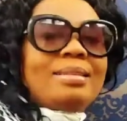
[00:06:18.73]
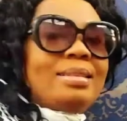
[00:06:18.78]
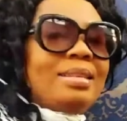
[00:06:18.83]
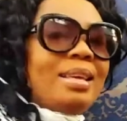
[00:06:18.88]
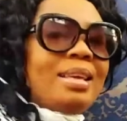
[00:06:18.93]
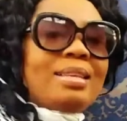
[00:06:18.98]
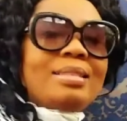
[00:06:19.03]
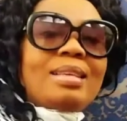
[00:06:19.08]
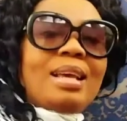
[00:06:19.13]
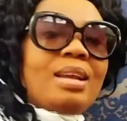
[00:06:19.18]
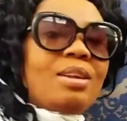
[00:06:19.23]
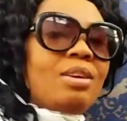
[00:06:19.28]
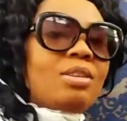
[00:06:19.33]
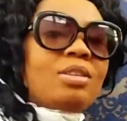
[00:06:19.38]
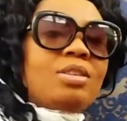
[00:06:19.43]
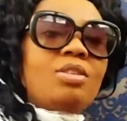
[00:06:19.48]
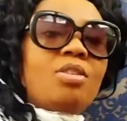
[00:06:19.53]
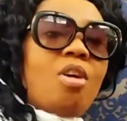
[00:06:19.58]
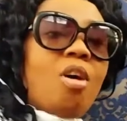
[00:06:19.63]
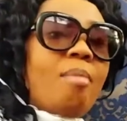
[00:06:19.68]
These are
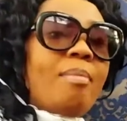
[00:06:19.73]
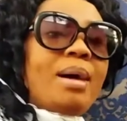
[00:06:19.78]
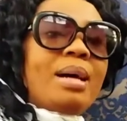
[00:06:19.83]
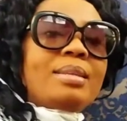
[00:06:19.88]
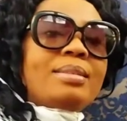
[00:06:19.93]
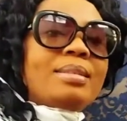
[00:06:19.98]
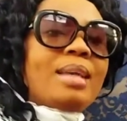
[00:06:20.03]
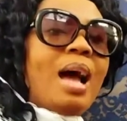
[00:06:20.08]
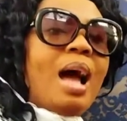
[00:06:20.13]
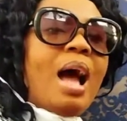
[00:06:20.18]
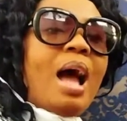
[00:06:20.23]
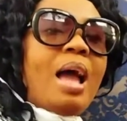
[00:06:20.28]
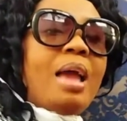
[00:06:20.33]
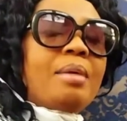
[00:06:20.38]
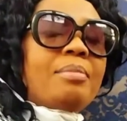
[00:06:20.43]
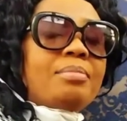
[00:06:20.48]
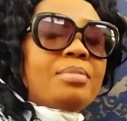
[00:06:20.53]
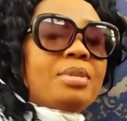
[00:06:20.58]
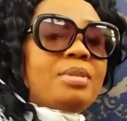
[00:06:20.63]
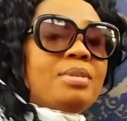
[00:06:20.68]
not normal
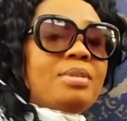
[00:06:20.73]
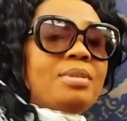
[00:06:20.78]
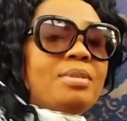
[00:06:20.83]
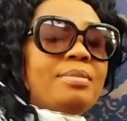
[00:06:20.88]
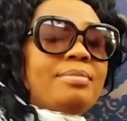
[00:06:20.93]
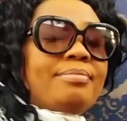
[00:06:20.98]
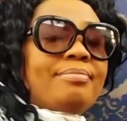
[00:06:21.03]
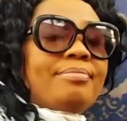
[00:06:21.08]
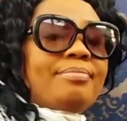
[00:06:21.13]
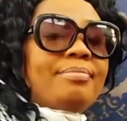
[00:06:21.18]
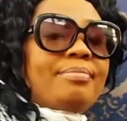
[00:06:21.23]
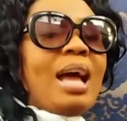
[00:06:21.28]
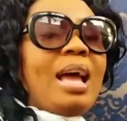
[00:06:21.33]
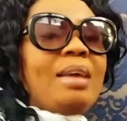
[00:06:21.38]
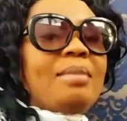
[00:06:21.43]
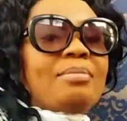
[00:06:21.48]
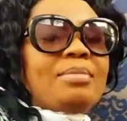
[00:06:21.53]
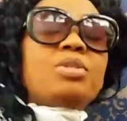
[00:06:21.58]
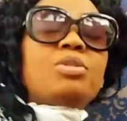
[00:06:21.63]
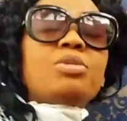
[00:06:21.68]
times.
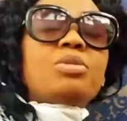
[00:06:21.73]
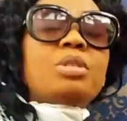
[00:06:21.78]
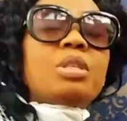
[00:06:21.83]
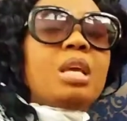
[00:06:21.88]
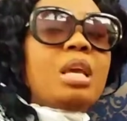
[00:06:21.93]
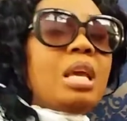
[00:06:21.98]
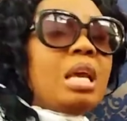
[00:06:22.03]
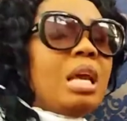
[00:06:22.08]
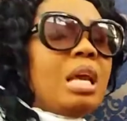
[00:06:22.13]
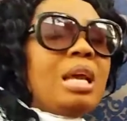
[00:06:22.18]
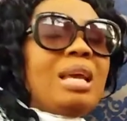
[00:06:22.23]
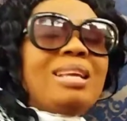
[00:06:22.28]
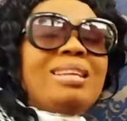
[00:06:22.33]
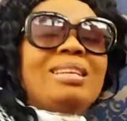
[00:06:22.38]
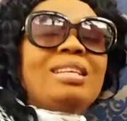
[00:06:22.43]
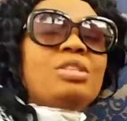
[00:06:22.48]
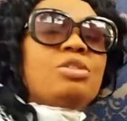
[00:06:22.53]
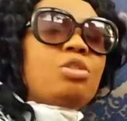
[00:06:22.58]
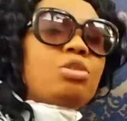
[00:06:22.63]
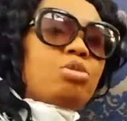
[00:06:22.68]
Time to say
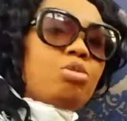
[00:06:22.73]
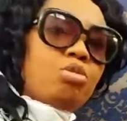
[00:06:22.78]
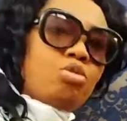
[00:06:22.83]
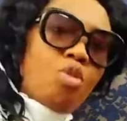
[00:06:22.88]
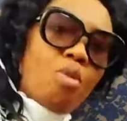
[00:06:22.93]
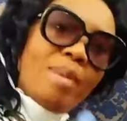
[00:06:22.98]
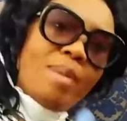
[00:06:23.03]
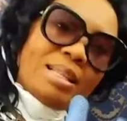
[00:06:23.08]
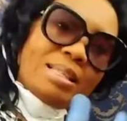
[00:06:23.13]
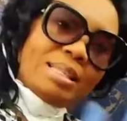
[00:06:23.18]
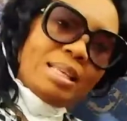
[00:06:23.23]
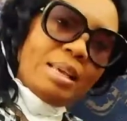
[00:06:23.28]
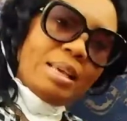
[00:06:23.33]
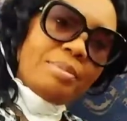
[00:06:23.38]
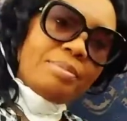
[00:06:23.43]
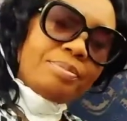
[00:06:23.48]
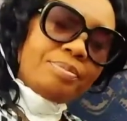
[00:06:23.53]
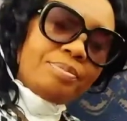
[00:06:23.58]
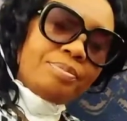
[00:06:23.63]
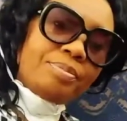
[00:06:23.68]
this is not a normal
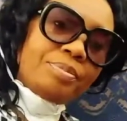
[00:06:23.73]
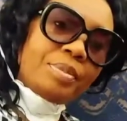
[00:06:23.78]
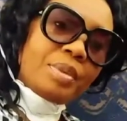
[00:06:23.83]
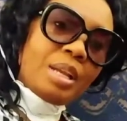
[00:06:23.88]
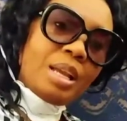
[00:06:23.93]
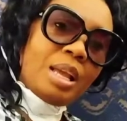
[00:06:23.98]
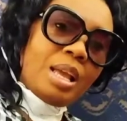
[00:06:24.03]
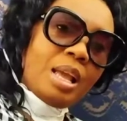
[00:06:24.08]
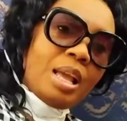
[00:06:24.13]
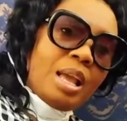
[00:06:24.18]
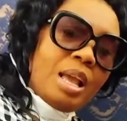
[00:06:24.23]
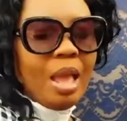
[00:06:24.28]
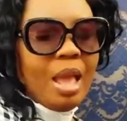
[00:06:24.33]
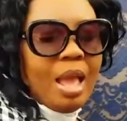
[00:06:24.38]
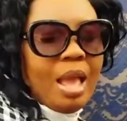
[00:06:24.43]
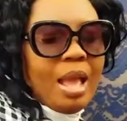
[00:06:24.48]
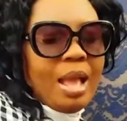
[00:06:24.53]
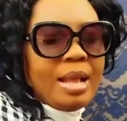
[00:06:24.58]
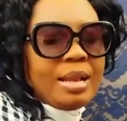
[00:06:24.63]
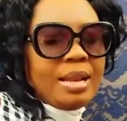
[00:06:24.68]
time.
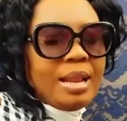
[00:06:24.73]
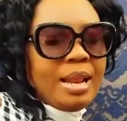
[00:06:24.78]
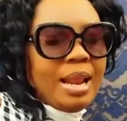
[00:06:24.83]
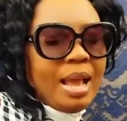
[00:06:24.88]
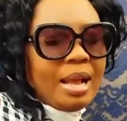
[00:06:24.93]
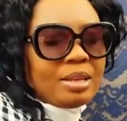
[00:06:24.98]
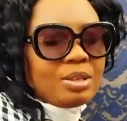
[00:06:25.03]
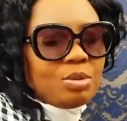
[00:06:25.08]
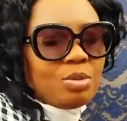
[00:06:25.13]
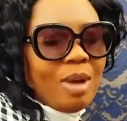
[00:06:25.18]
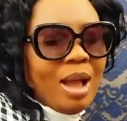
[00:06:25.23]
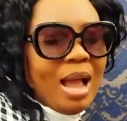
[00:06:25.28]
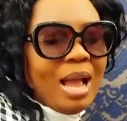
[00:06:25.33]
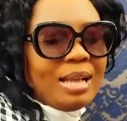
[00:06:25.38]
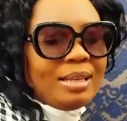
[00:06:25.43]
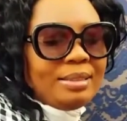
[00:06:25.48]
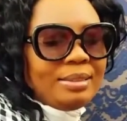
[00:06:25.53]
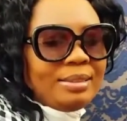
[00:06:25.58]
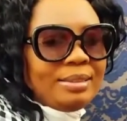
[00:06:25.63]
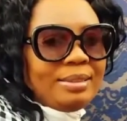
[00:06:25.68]
The next
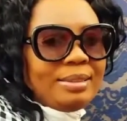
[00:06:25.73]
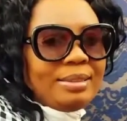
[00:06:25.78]
one.